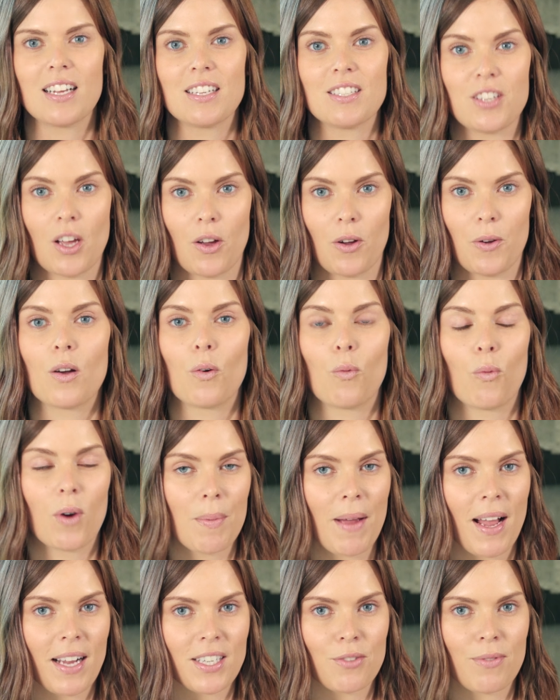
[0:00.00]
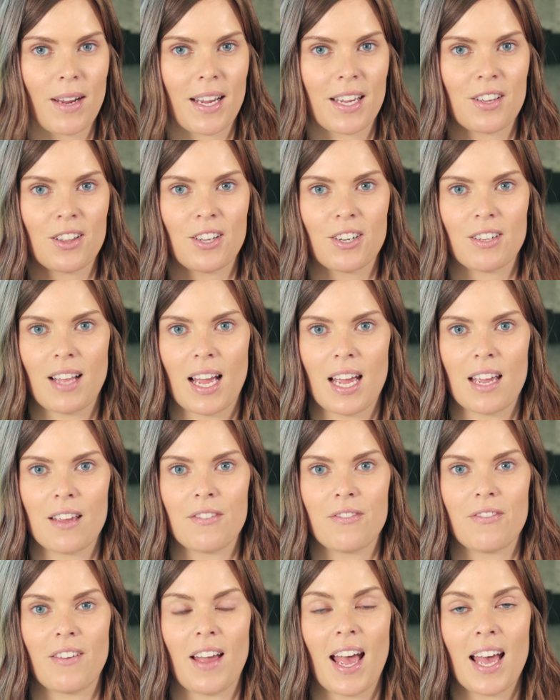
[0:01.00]
So we're back to regular
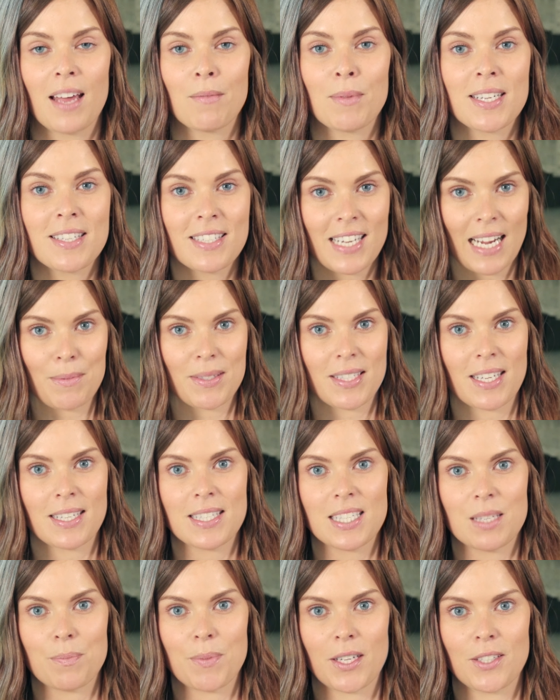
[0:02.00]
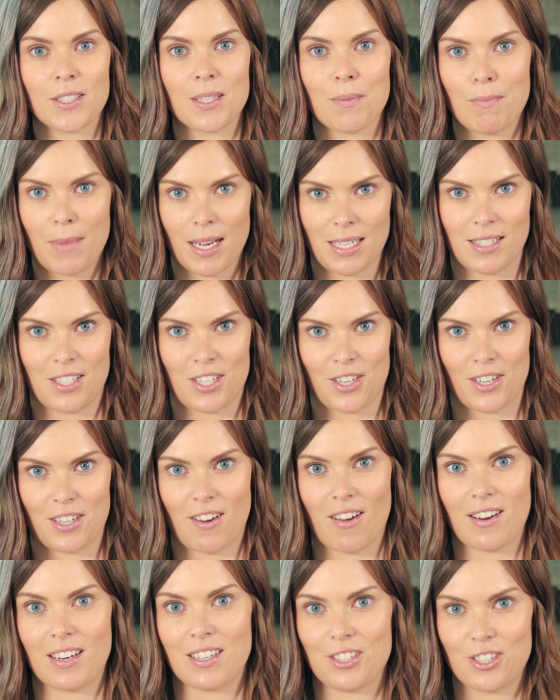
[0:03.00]
life and my stepson spilt mustard
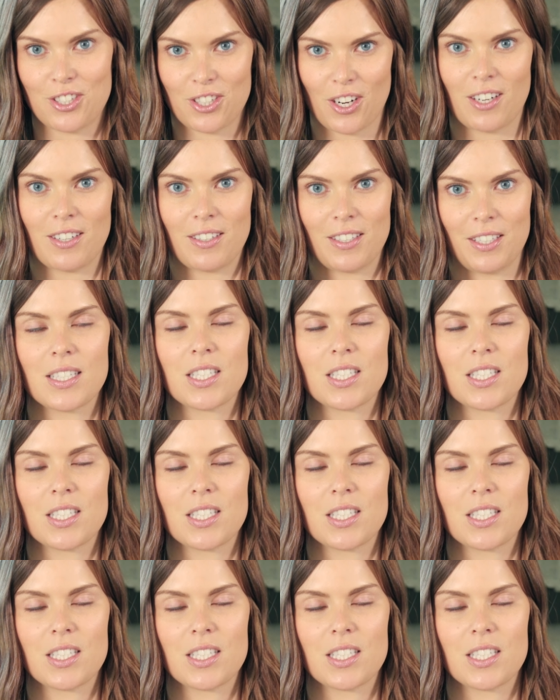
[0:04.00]
on his shirt.